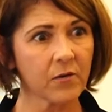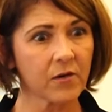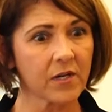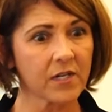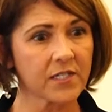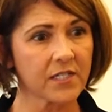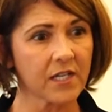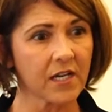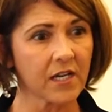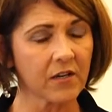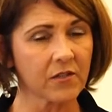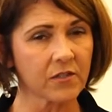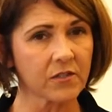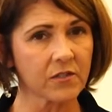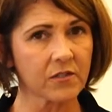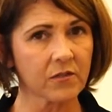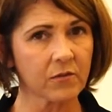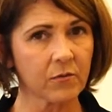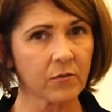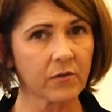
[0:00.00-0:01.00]
to
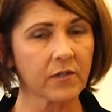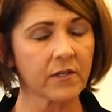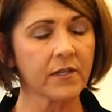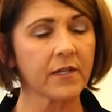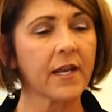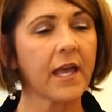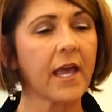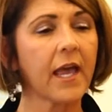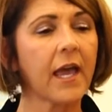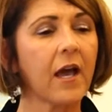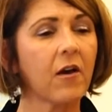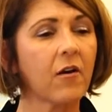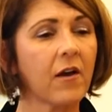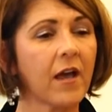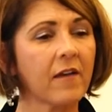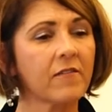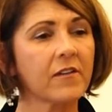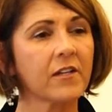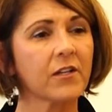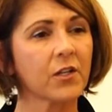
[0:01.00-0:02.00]
ourselves, we're now
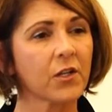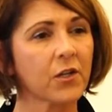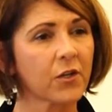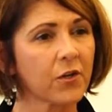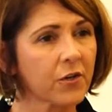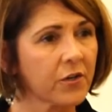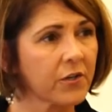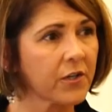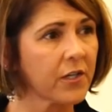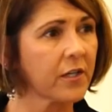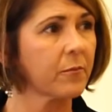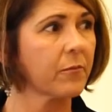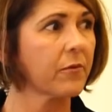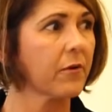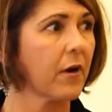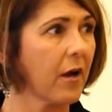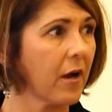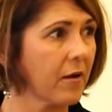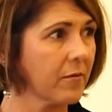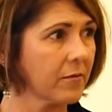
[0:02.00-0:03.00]
having learning
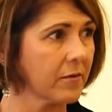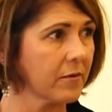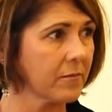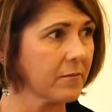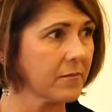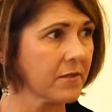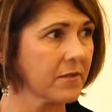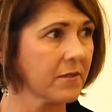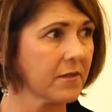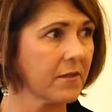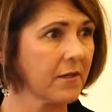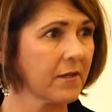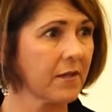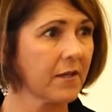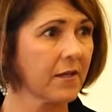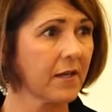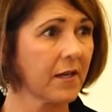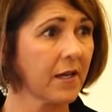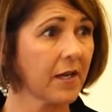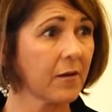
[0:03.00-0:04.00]
problems
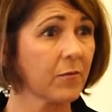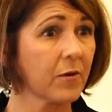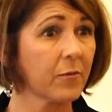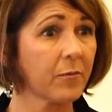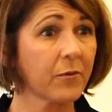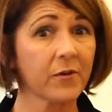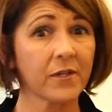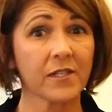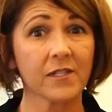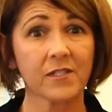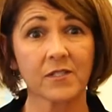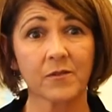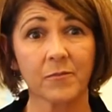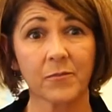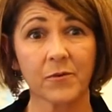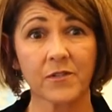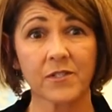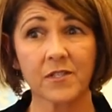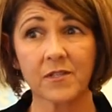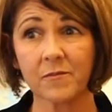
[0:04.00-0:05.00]
and we're putting
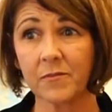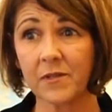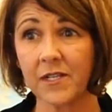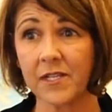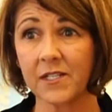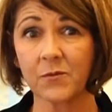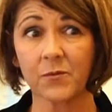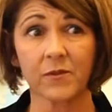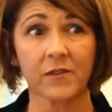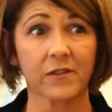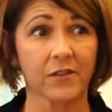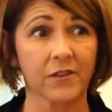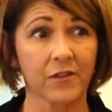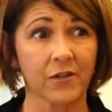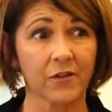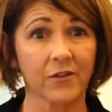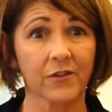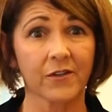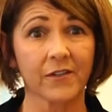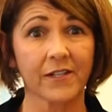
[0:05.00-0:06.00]
supports in place with
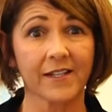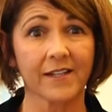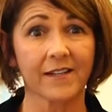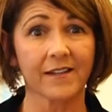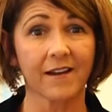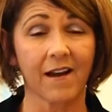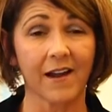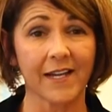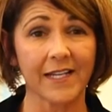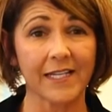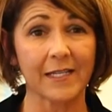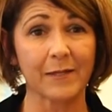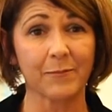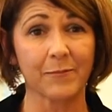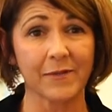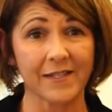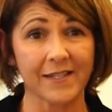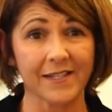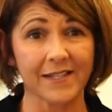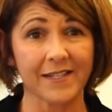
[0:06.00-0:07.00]
learning
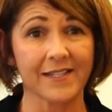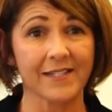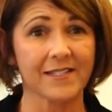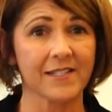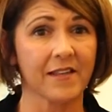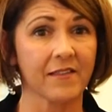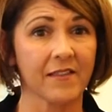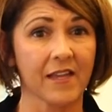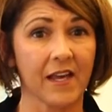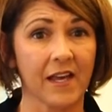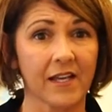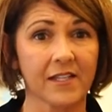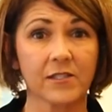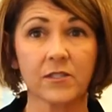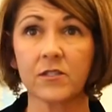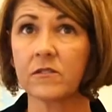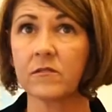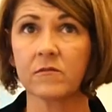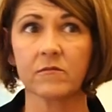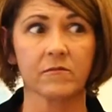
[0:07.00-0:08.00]
IEPs and
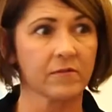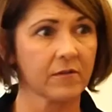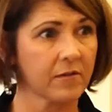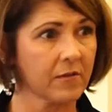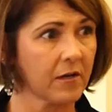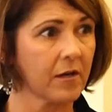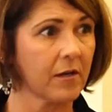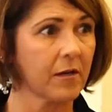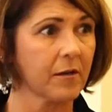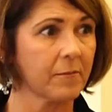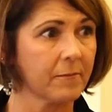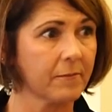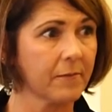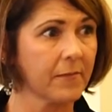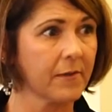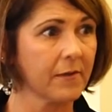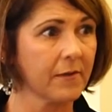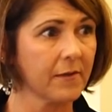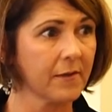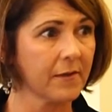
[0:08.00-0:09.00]
that's, um,
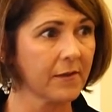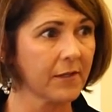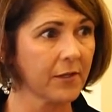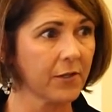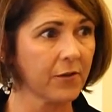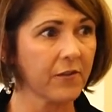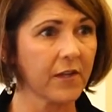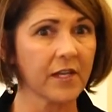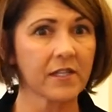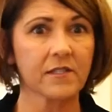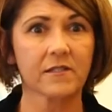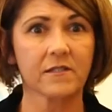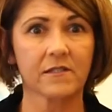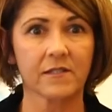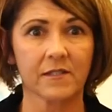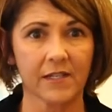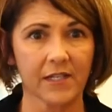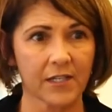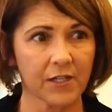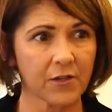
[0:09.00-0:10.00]
you know,
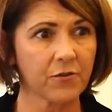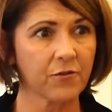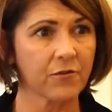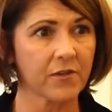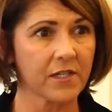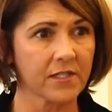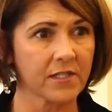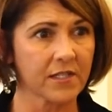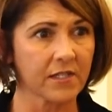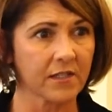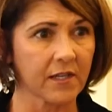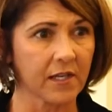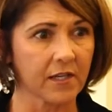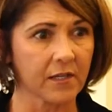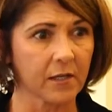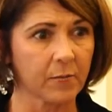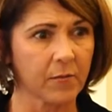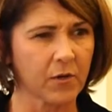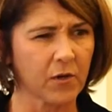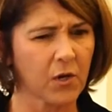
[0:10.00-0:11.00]
that's increasing in
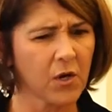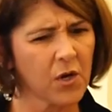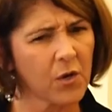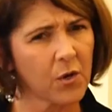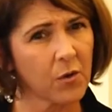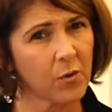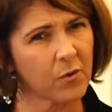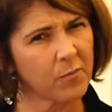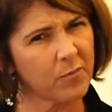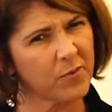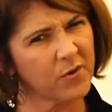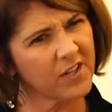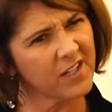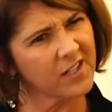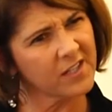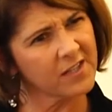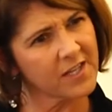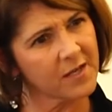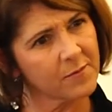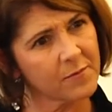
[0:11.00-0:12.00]
that number. We're
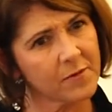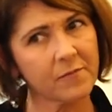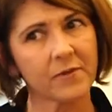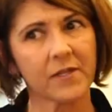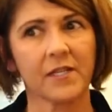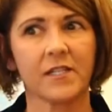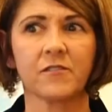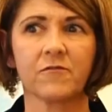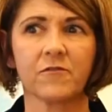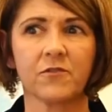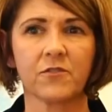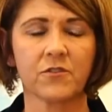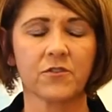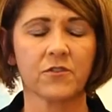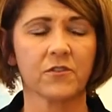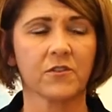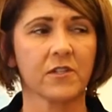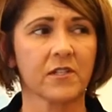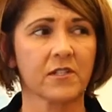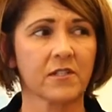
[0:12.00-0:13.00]
putting them in place for
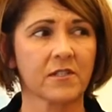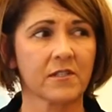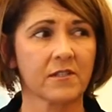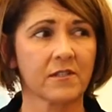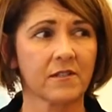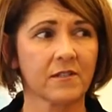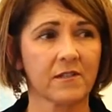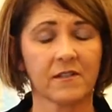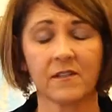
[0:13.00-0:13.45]
students